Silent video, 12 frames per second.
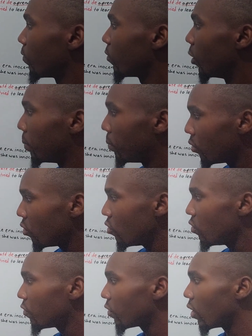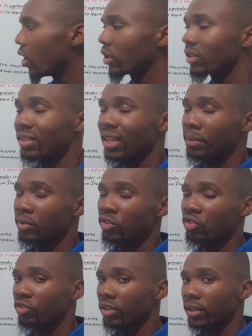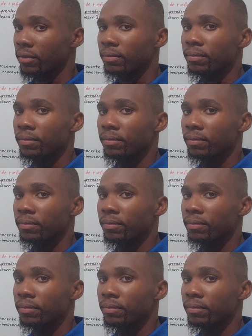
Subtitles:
To prove or to demonstrate.